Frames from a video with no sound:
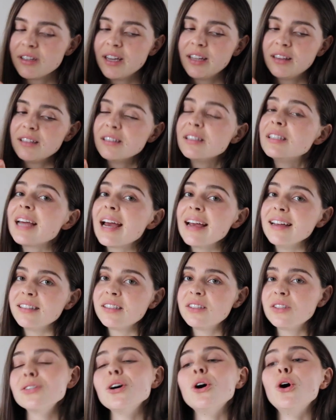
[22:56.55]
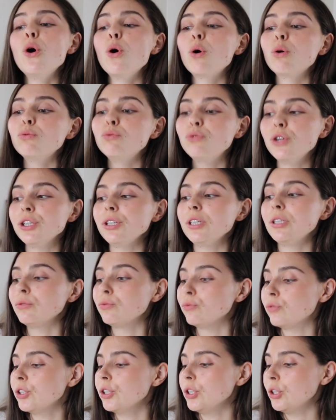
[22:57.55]
Like this tastes really,
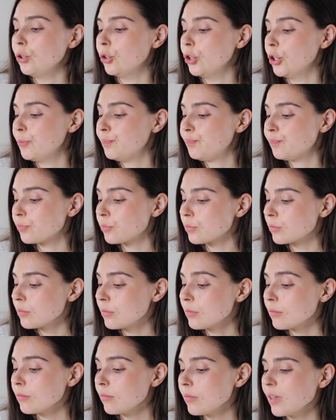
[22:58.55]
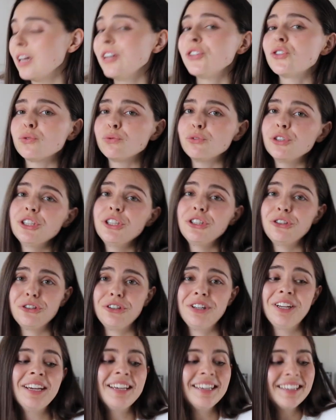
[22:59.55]
really good. It's really good.